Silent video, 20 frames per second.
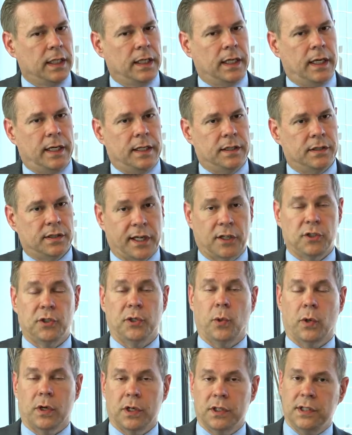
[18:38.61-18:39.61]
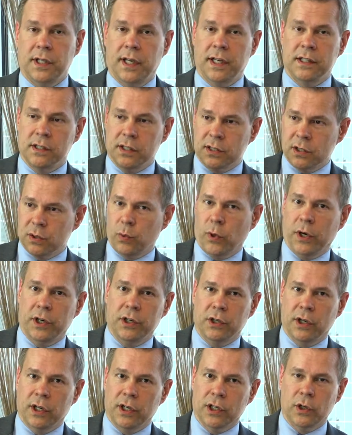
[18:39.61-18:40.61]
Scheduling order says this is where
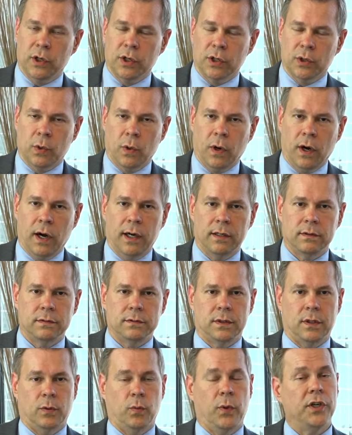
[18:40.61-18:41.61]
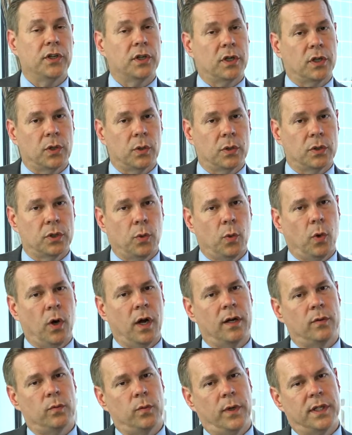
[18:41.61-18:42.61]
you're going to go to court, or when you're going to go to
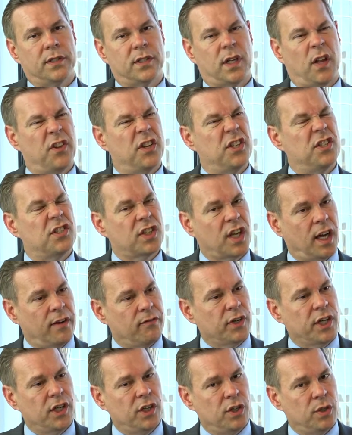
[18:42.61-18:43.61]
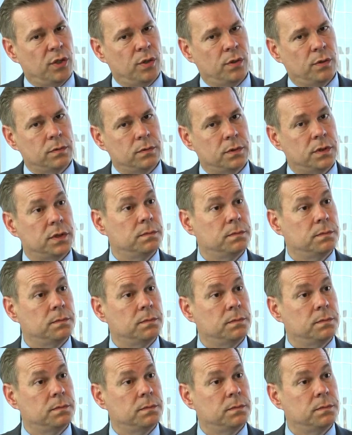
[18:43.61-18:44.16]
court, when is all the discovery due.